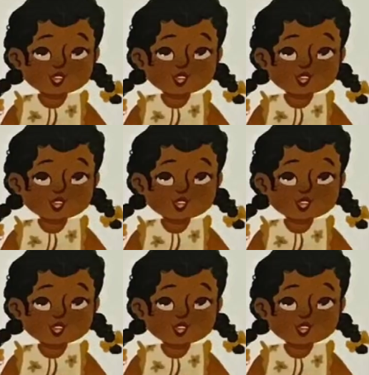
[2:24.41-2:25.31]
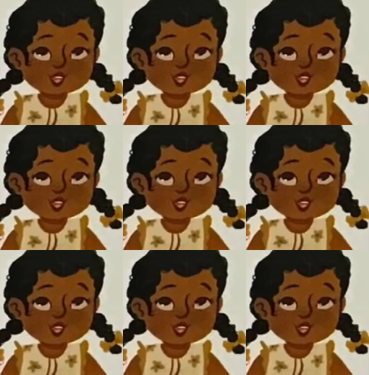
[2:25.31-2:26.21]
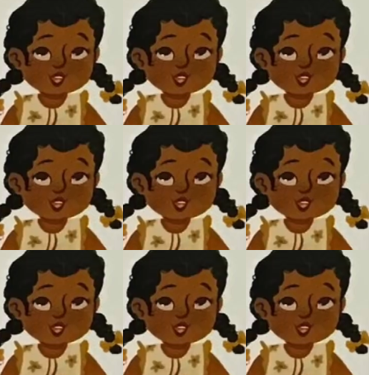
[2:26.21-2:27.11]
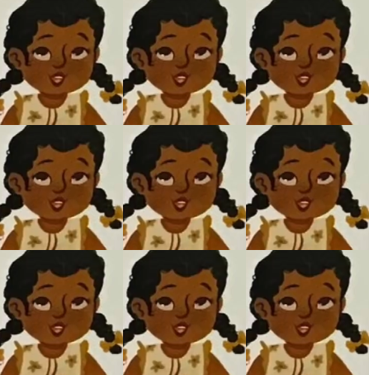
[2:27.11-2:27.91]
[no speech]